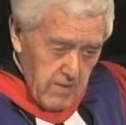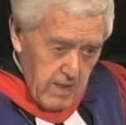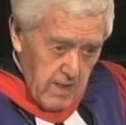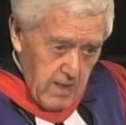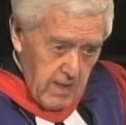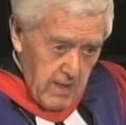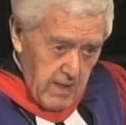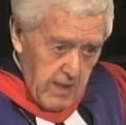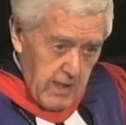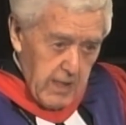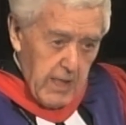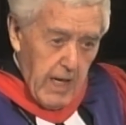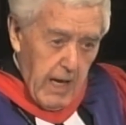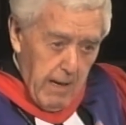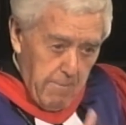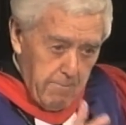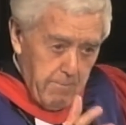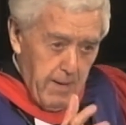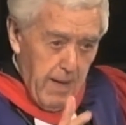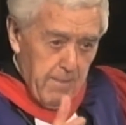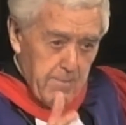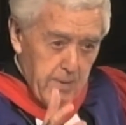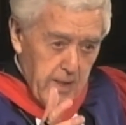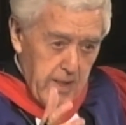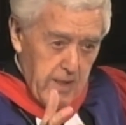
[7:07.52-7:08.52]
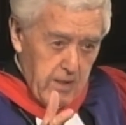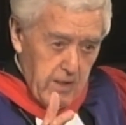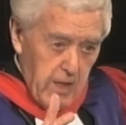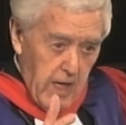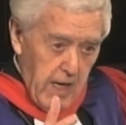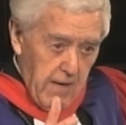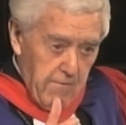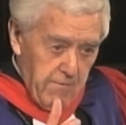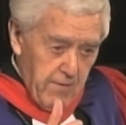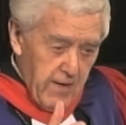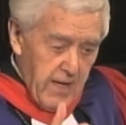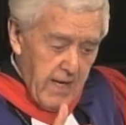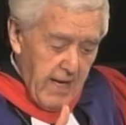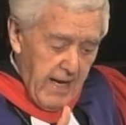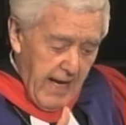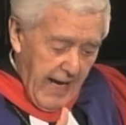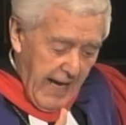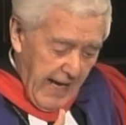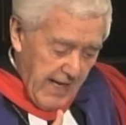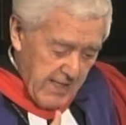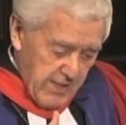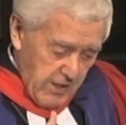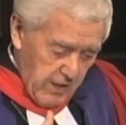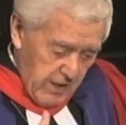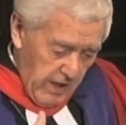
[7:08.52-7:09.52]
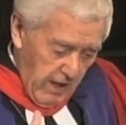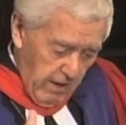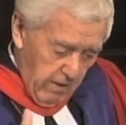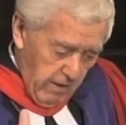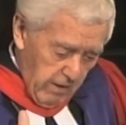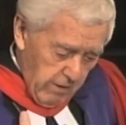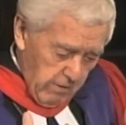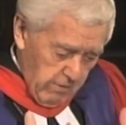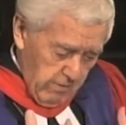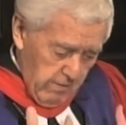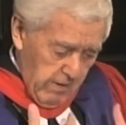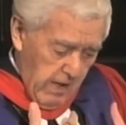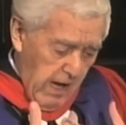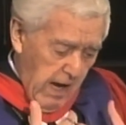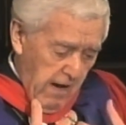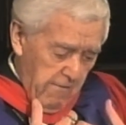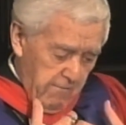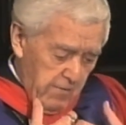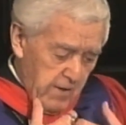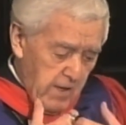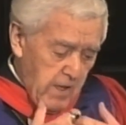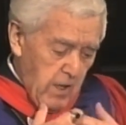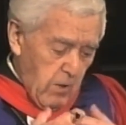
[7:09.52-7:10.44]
in our public life as in our own life.